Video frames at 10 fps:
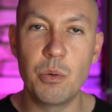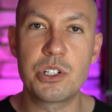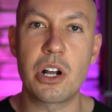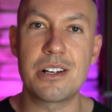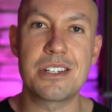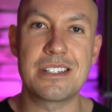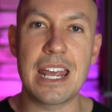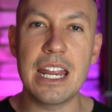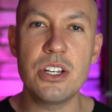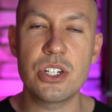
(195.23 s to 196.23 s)
which causes
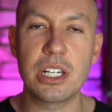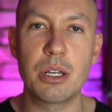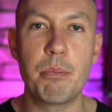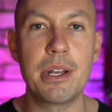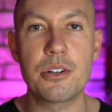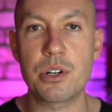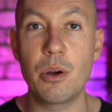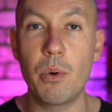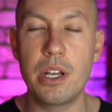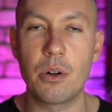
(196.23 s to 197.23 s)
aging, can
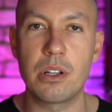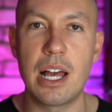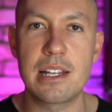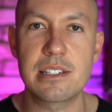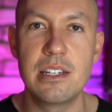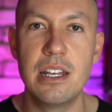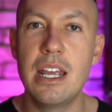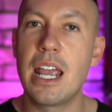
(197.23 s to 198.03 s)
penetrate window glass.